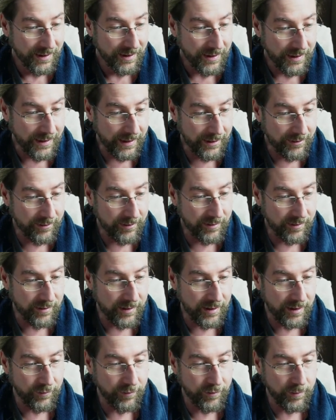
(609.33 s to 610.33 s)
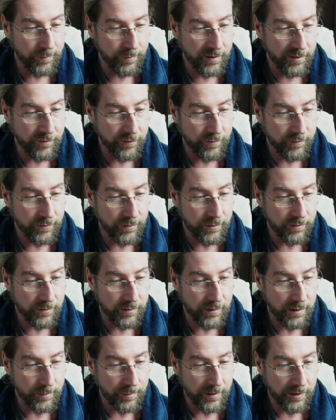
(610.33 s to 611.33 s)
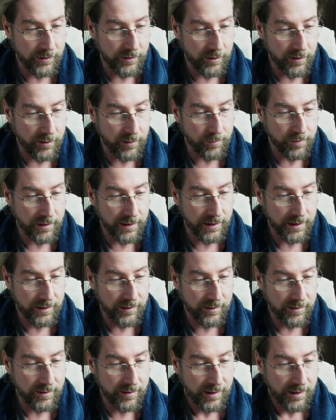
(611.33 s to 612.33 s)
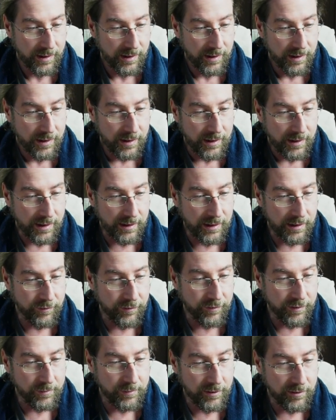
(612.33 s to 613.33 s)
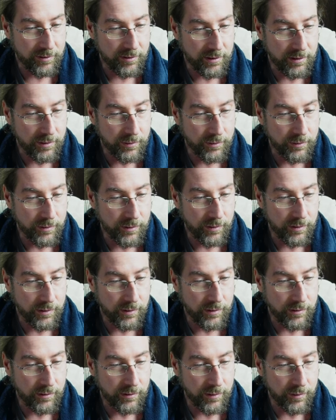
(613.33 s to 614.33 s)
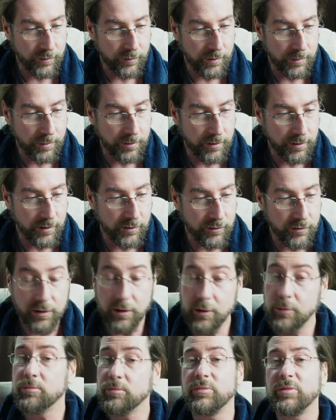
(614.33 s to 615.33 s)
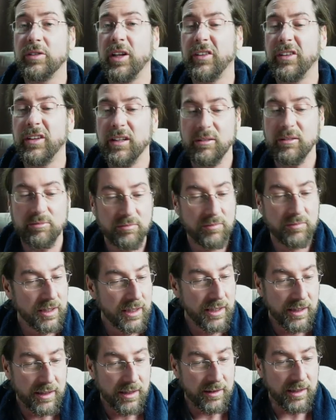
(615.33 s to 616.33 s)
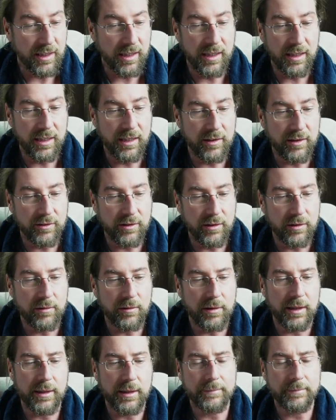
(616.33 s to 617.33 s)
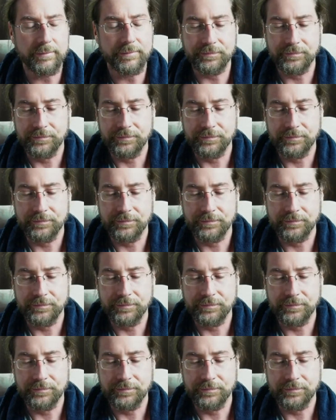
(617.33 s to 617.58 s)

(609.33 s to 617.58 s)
Hi Chris, any feedback from Volkswagen about your complaint? Are they firmly slow uh, software progress? No, nothing. They so um,